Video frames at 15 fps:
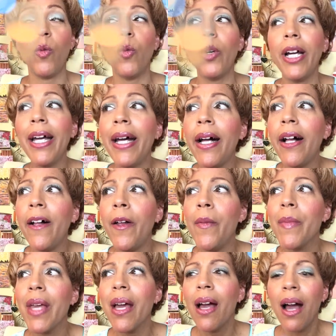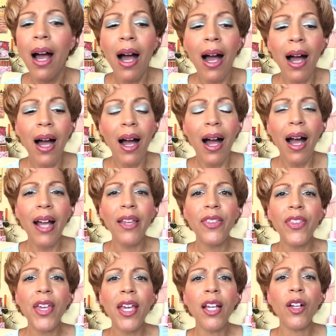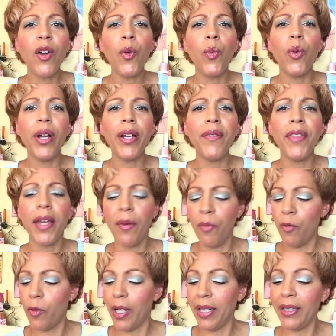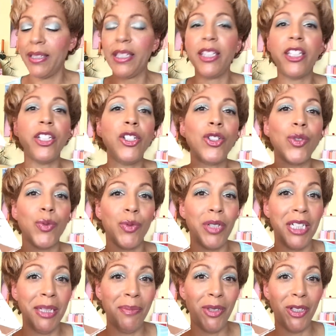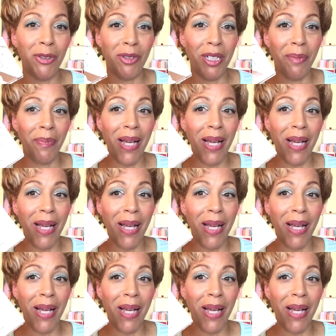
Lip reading: Well, I think one of them was the Dream Street